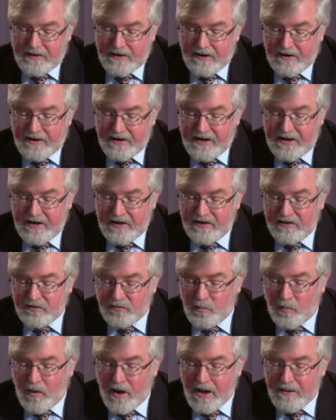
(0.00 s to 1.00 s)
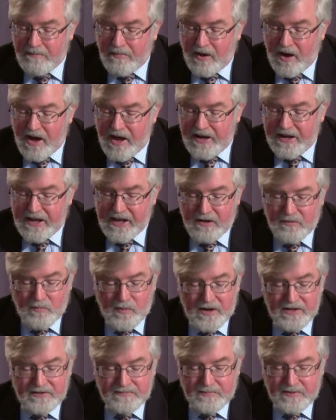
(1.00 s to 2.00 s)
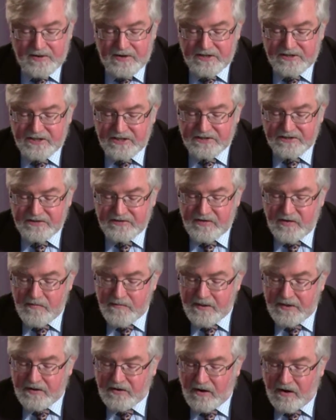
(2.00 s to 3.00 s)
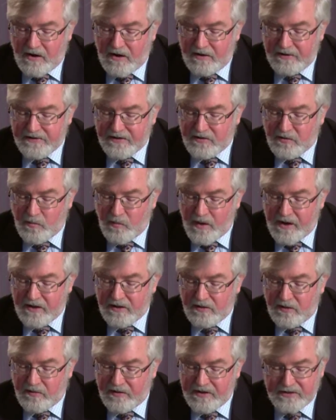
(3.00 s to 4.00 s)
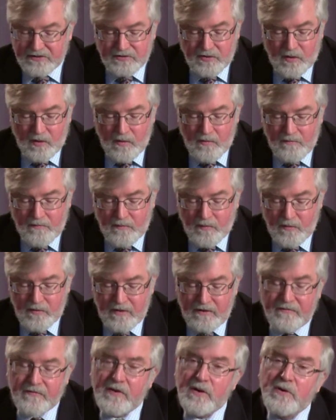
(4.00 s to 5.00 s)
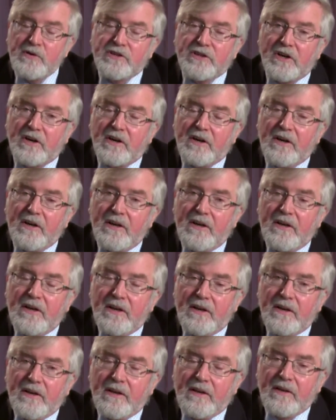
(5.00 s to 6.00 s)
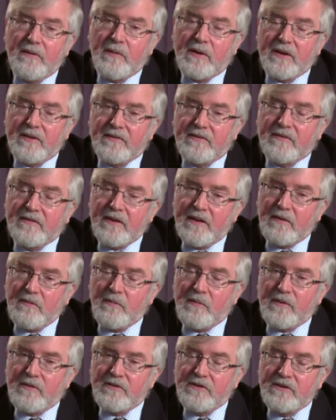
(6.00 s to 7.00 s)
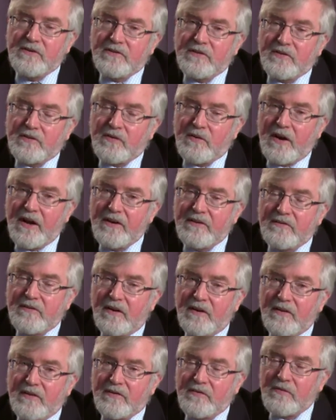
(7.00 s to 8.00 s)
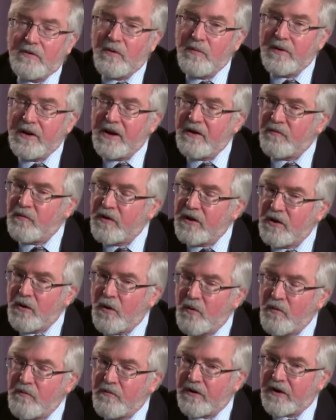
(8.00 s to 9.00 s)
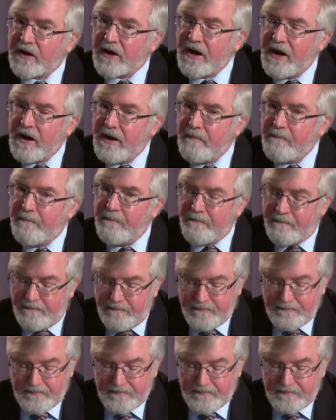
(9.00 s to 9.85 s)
There is one body and one spirit, just as you've been called into one glorious hope for the future. We could sit with Jesus Christ on his throne if we overcome.